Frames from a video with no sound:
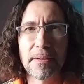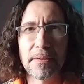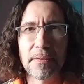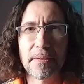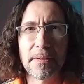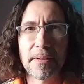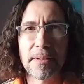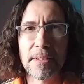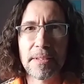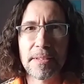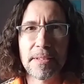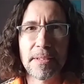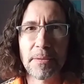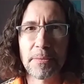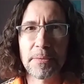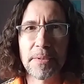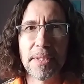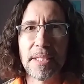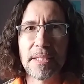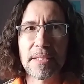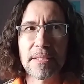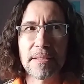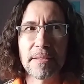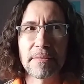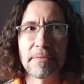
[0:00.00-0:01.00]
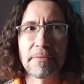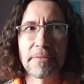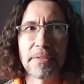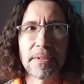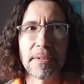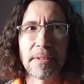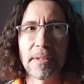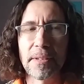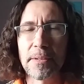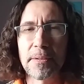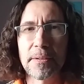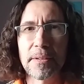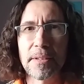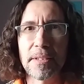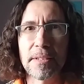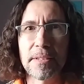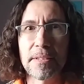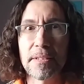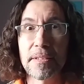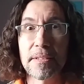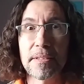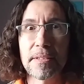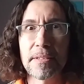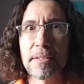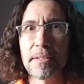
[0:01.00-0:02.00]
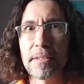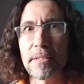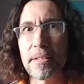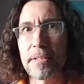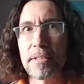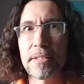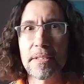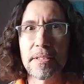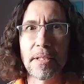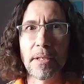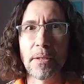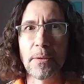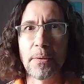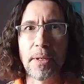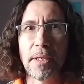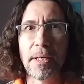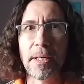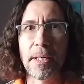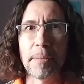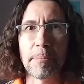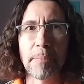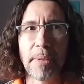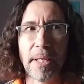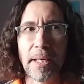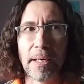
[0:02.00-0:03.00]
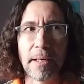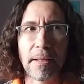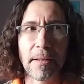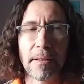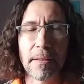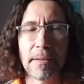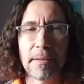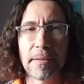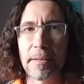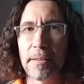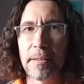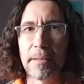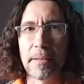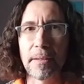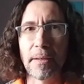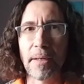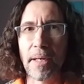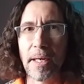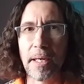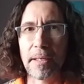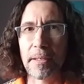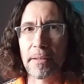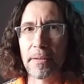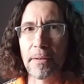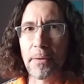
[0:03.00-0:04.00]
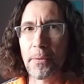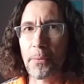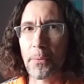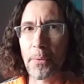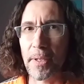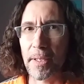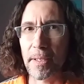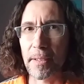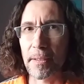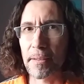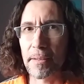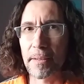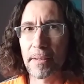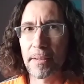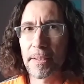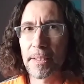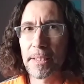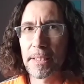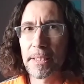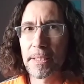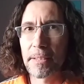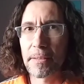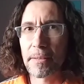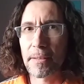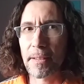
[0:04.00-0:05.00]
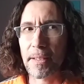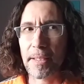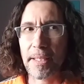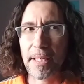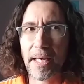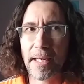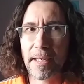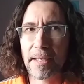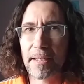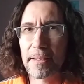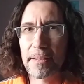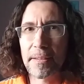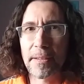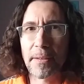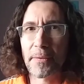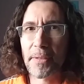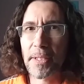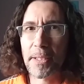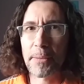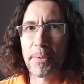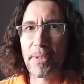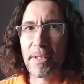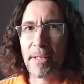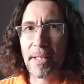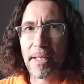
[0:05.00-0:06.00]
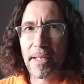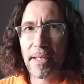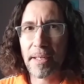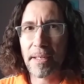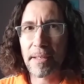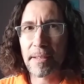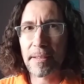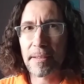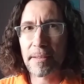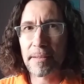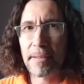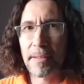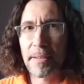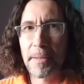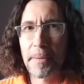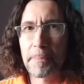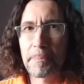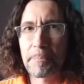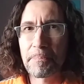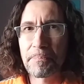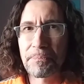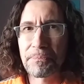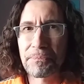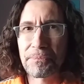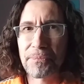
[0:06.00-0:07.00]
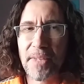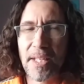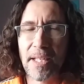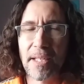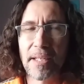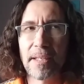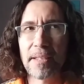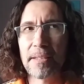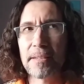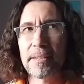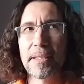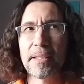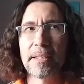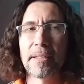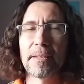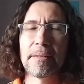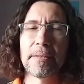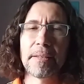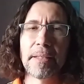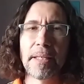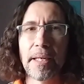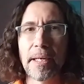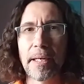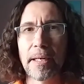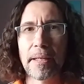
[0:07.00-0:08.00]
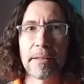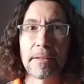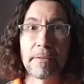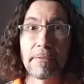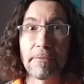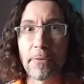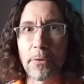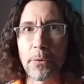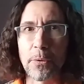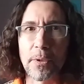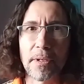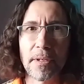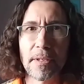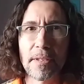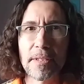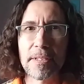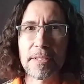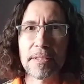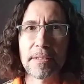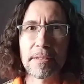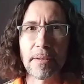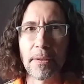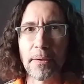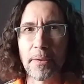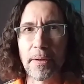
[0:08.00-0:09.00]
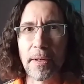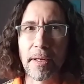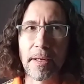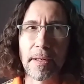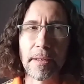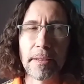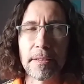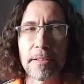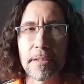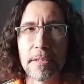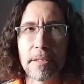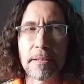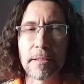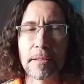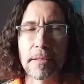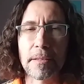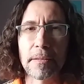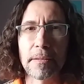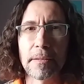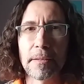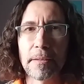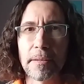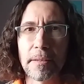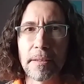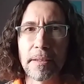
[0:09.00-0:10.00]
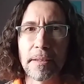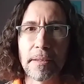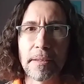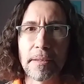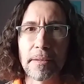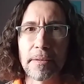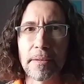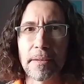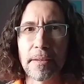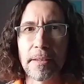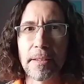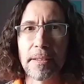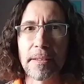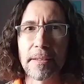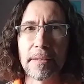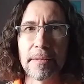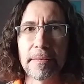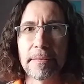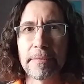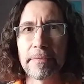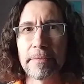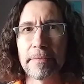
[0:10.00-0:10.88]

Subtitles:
there's no reason for Luke to just show up out of nowhere. Like, how did he know they were there? And yeah, the Force. Okay, sure. He can